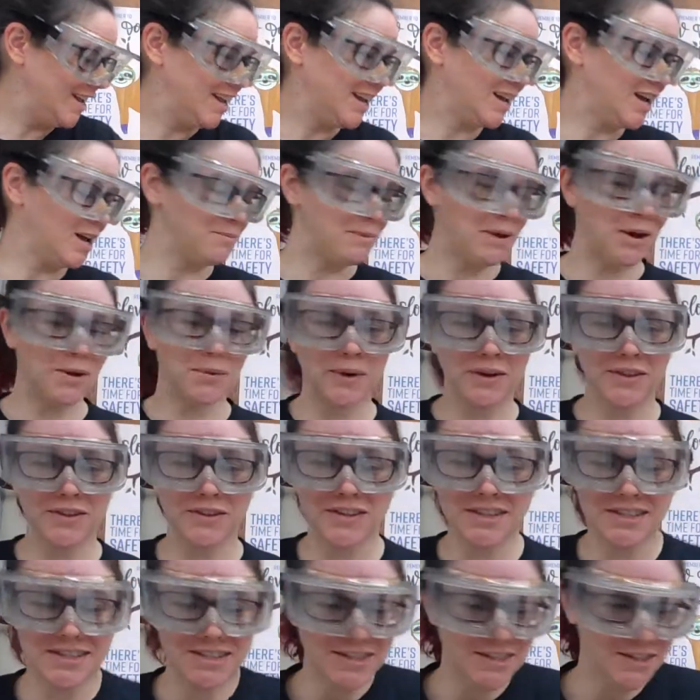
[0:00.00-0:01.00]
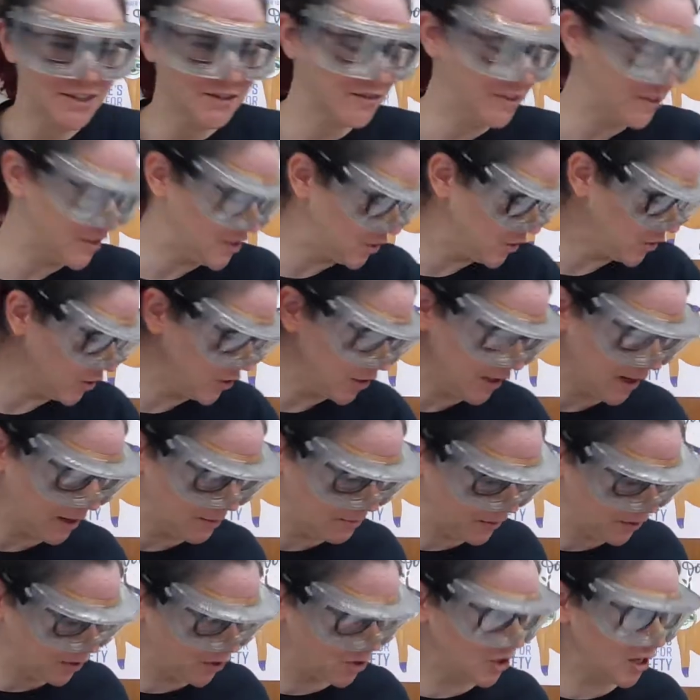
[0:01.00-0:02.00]
about whether this is a physical or
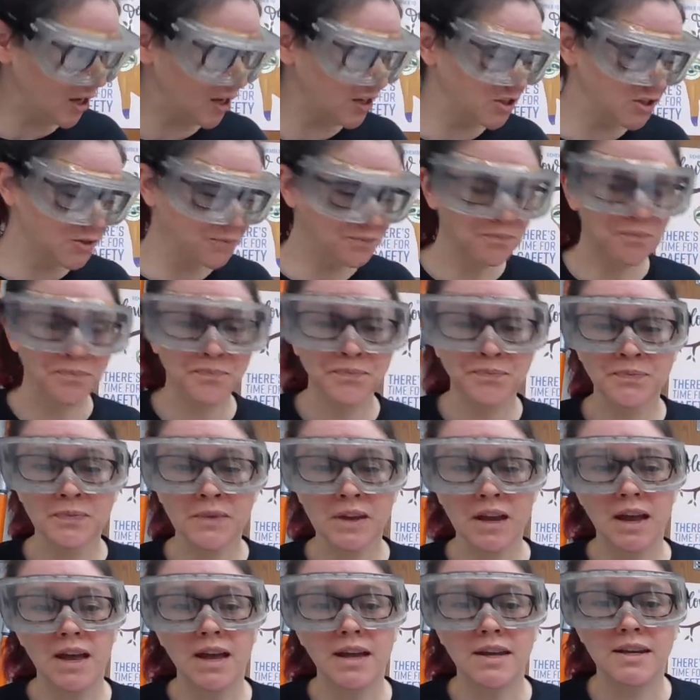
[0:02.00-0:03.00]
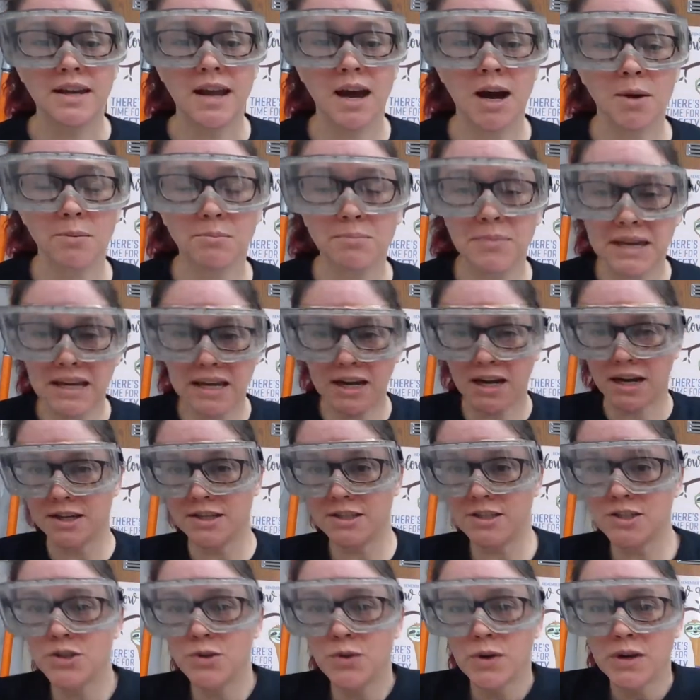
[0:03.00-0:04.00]
chemical change. Now,
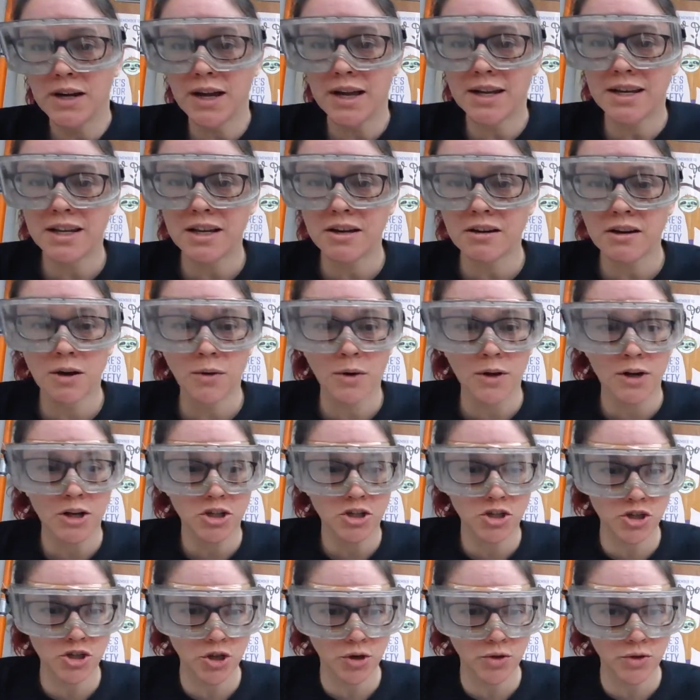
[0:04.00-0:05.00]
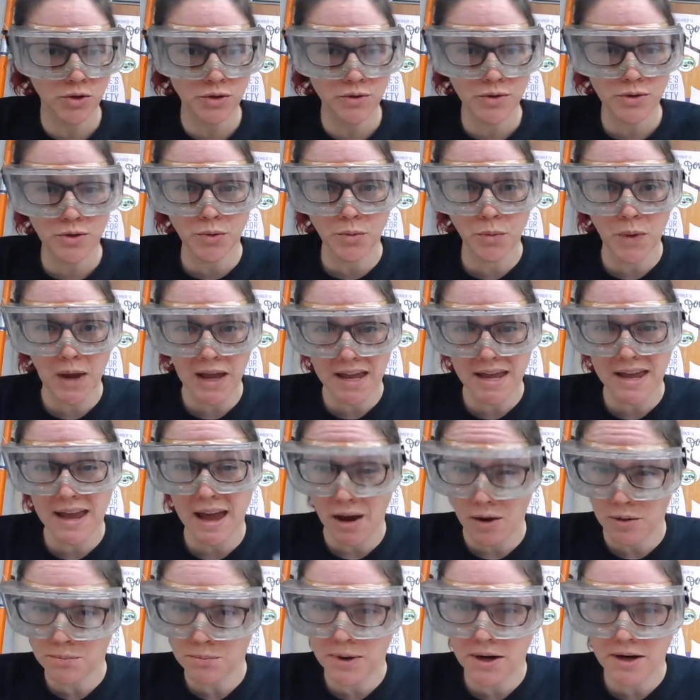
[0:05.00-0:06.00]
because you are not here, I want to show you the weighing
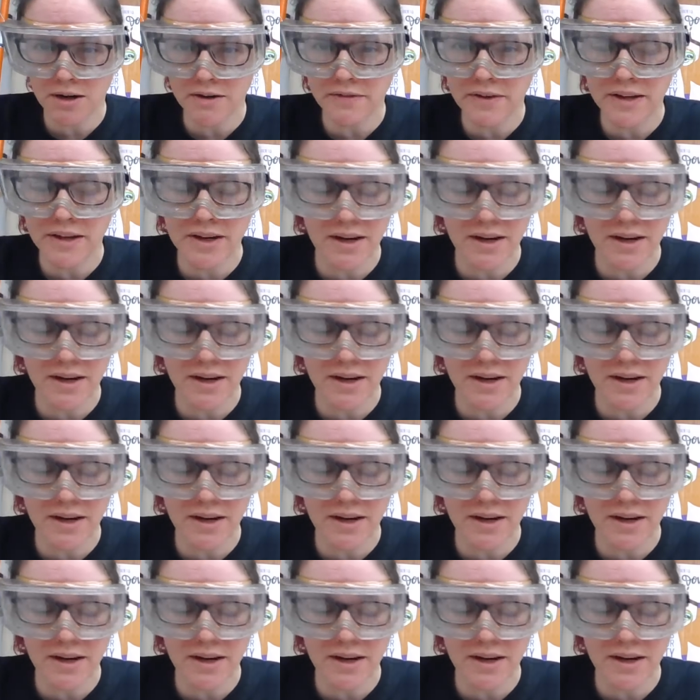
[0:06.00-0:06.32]
out part of it,